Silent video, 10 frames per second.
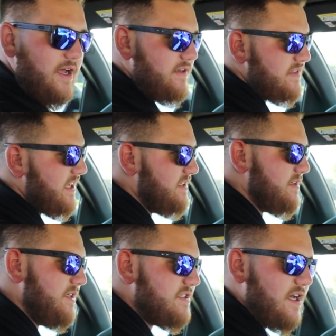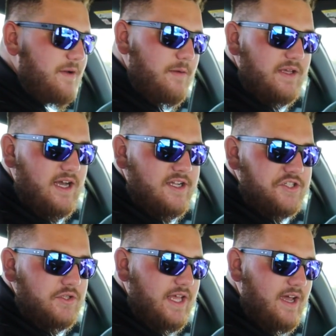light, say somebody's coming up behind
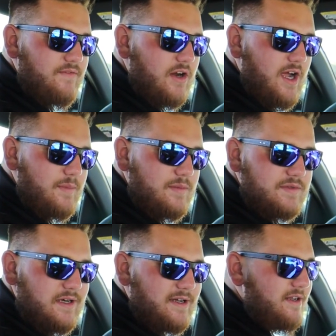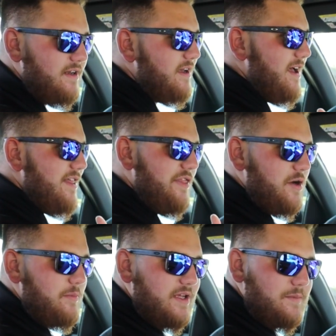you and they have their high beams on and
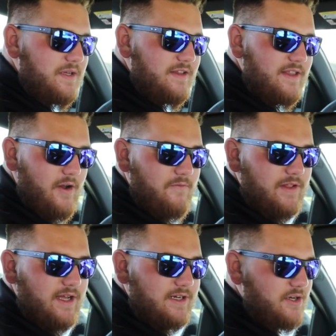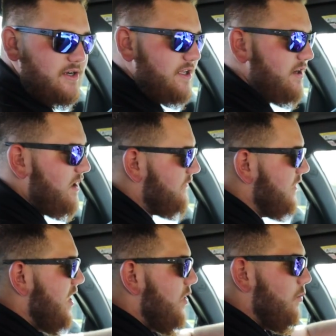they're being mean, they don't feel like turning it off,
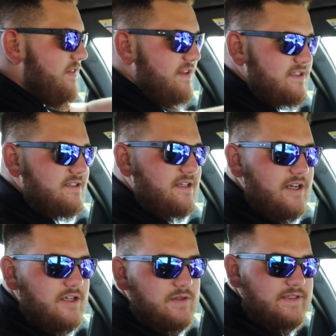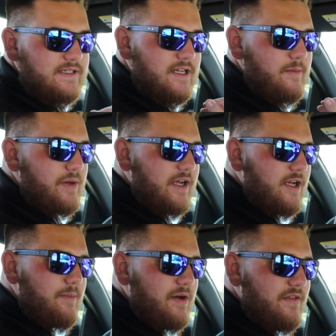what this is going to do is it's going to pick
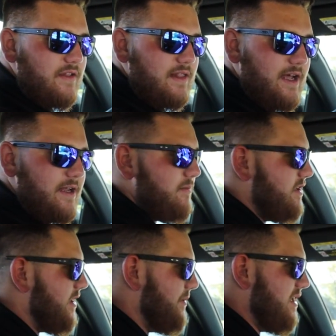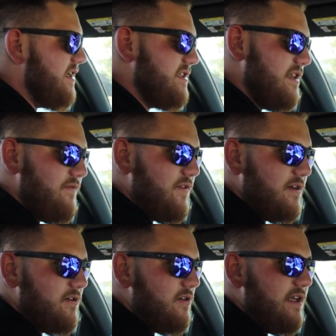up on the light coming into the
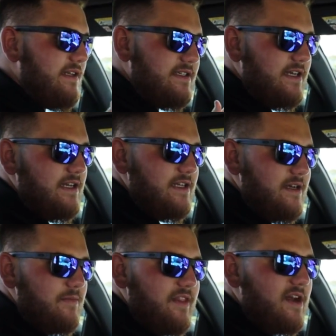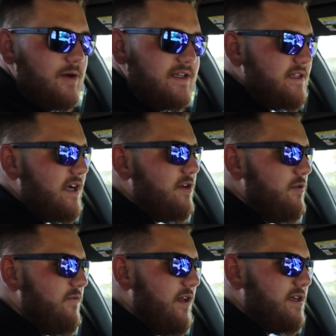vehicle and it's going to dim. That way it's not going to
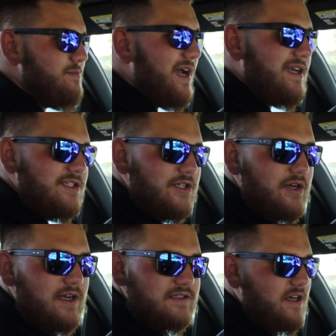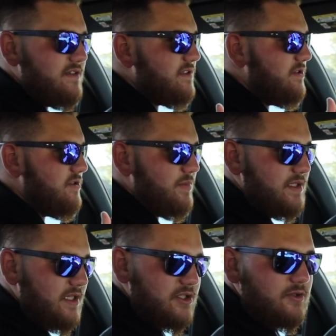reflect back into your eyes, causing you to
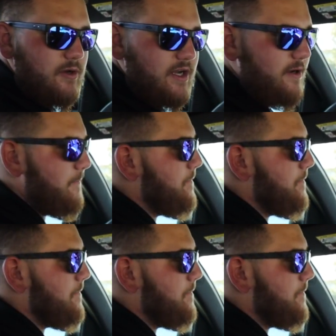potentially wreck.